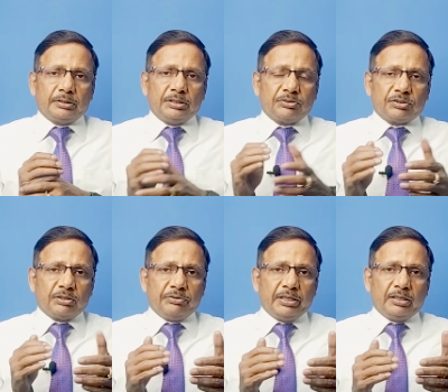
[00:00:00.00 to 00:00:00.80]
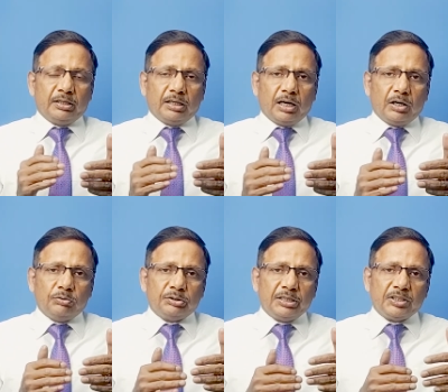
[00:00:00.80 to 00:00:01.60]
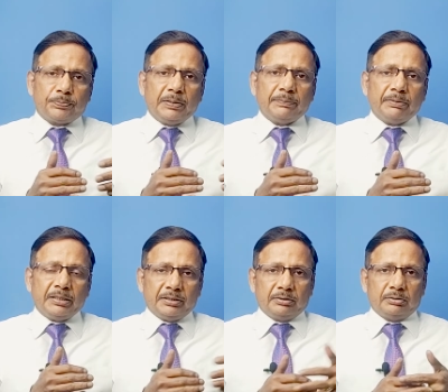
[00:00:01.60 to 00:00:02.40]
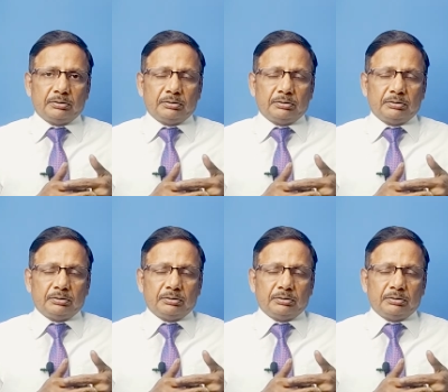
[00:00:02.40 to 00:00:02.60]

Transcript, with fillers: They surveyed how they spend money.